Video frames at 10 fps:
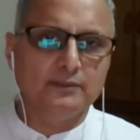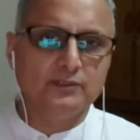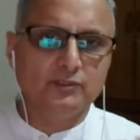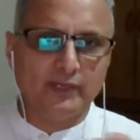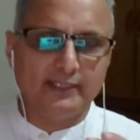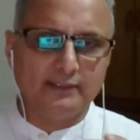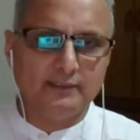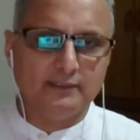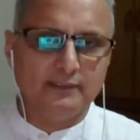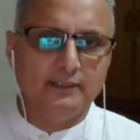
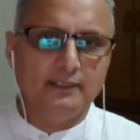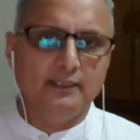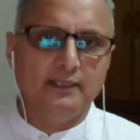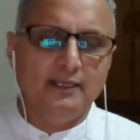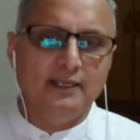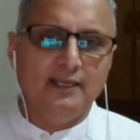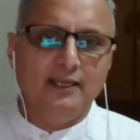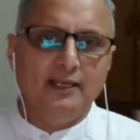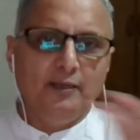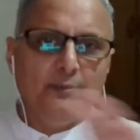strand
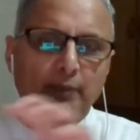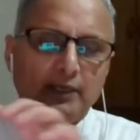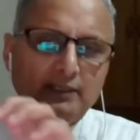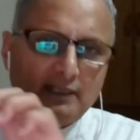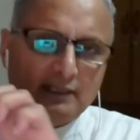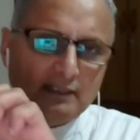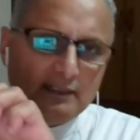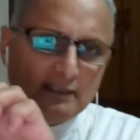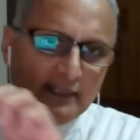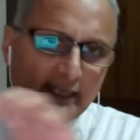but the
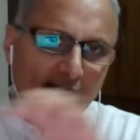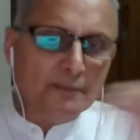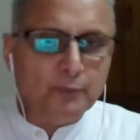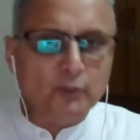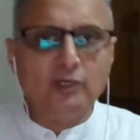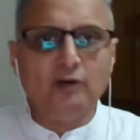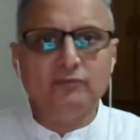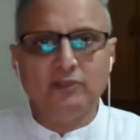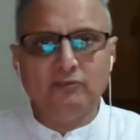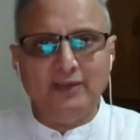the input
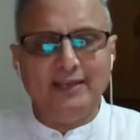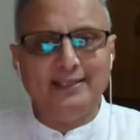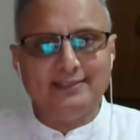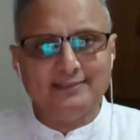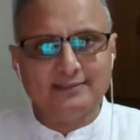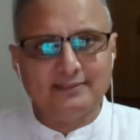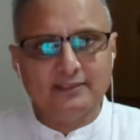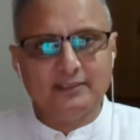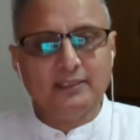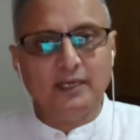of that wellness
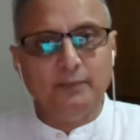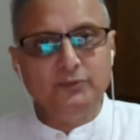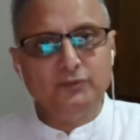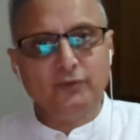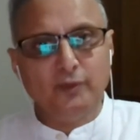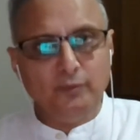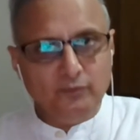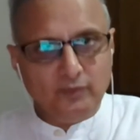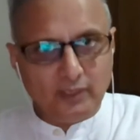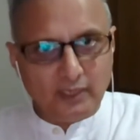comes
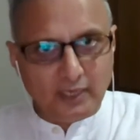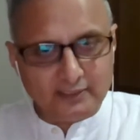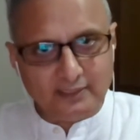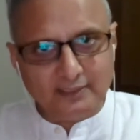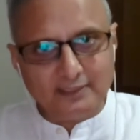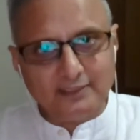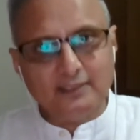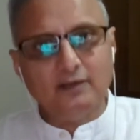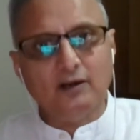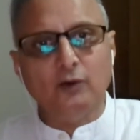from other
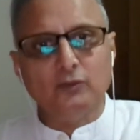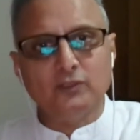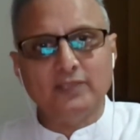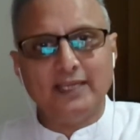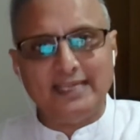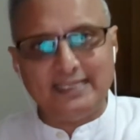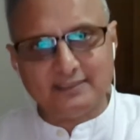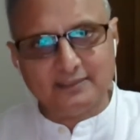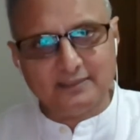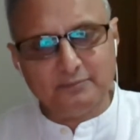out of the
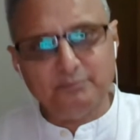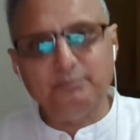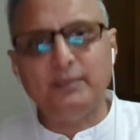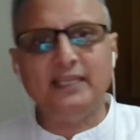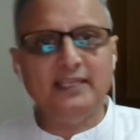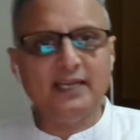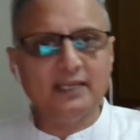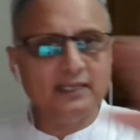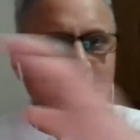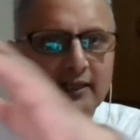eight, many
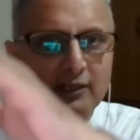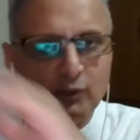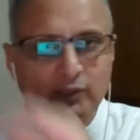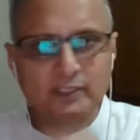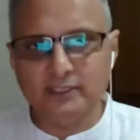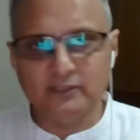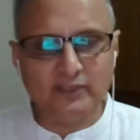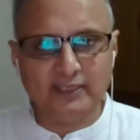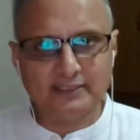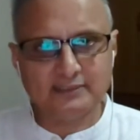are included in the
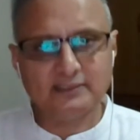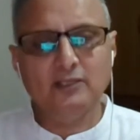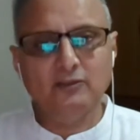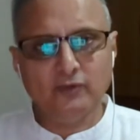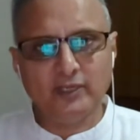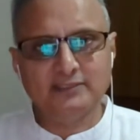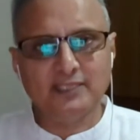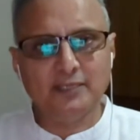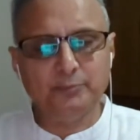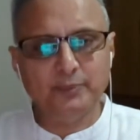wellness. For
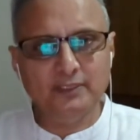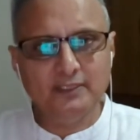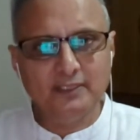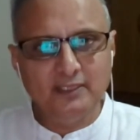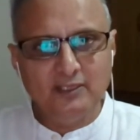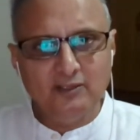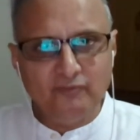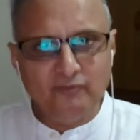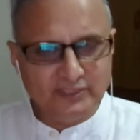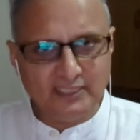example,
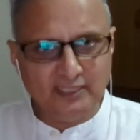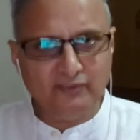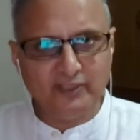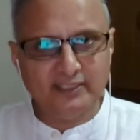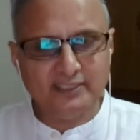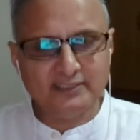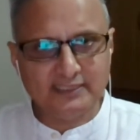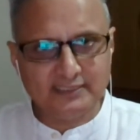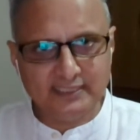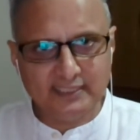physical fitness
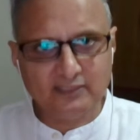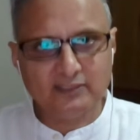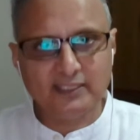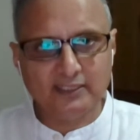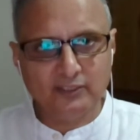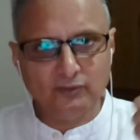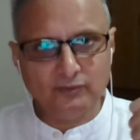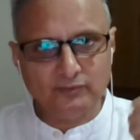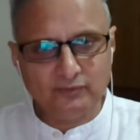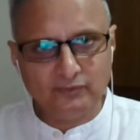is there that you know
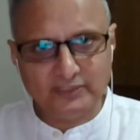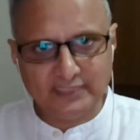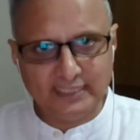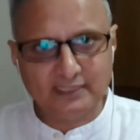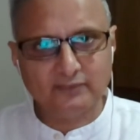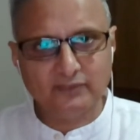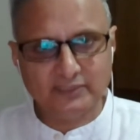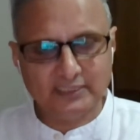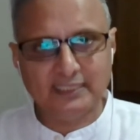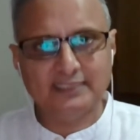physic
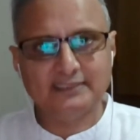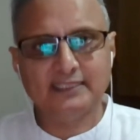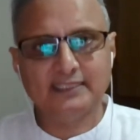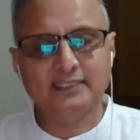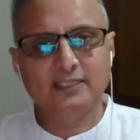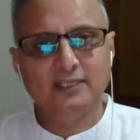physical is there,